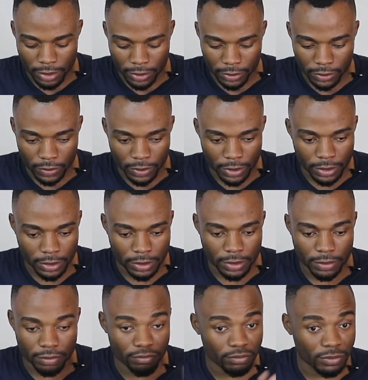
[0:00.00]
So
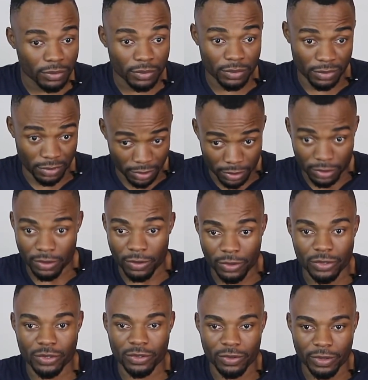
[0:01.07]
this is
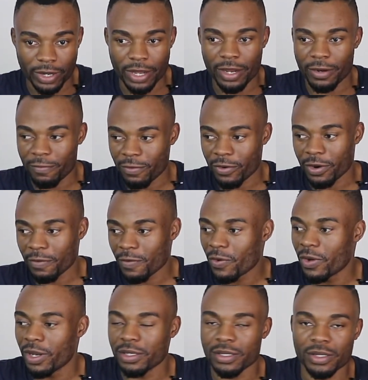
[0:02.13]
also and forever
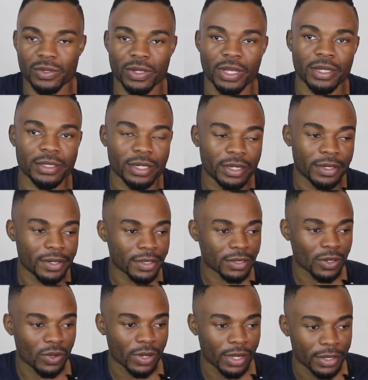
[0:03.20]
connected to the internet as
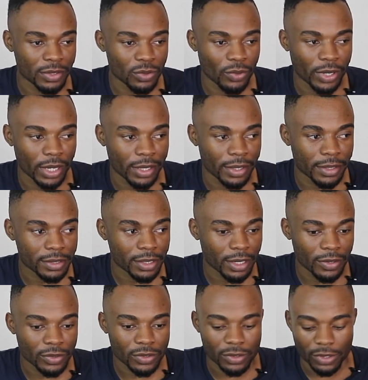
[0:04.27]
long as we're in this
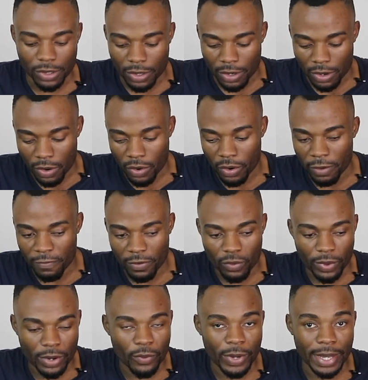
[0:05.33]
house, or even
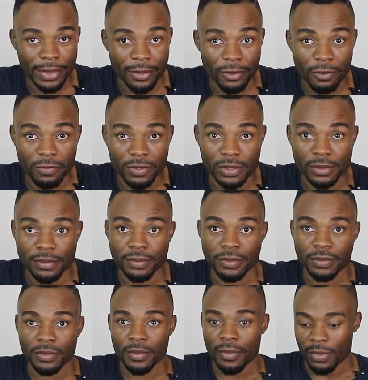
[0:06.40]
when we're in the office.
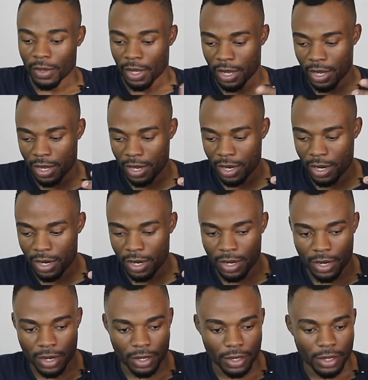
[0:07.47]

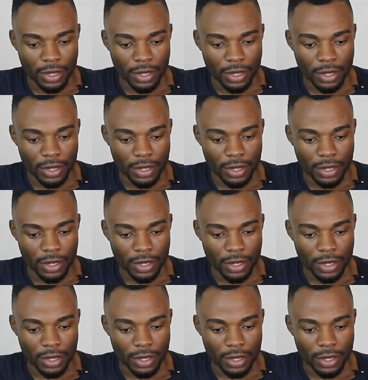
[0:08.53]
And